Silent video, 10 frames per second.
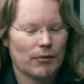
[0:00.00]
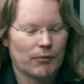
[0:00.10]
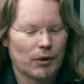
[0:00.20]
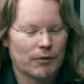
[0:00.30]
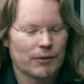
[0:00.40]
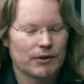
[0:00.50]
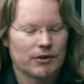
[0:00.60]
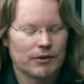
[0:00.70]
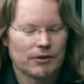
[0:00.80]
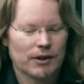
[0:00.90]
for
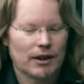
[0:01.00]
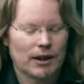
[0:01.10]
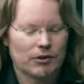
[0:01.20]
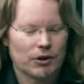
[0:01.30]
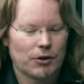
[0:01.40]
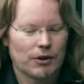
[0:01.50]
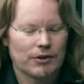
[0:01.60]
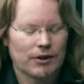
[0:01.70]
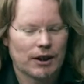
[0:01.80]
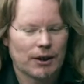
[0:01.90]
securely
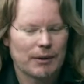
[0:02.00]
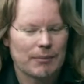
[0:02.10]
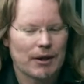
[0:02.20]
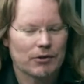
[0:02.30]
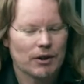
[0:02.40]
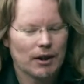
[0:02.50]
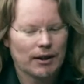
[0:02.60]
sending our emails.